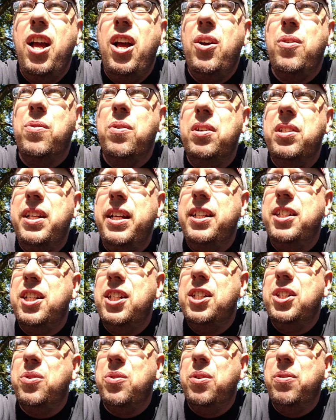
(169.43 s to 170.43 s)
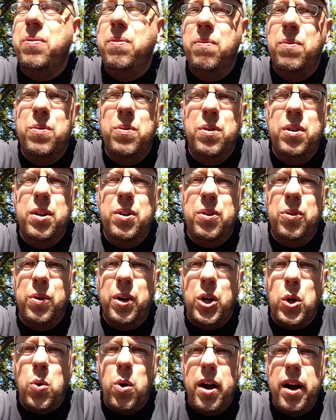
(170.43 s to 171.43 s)
where teachers were
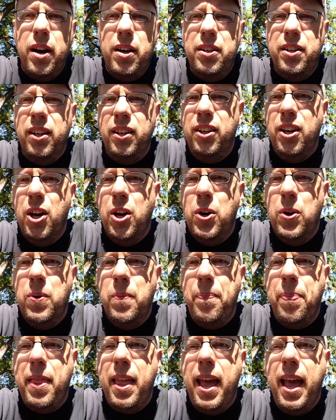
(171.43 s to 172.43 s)
required to go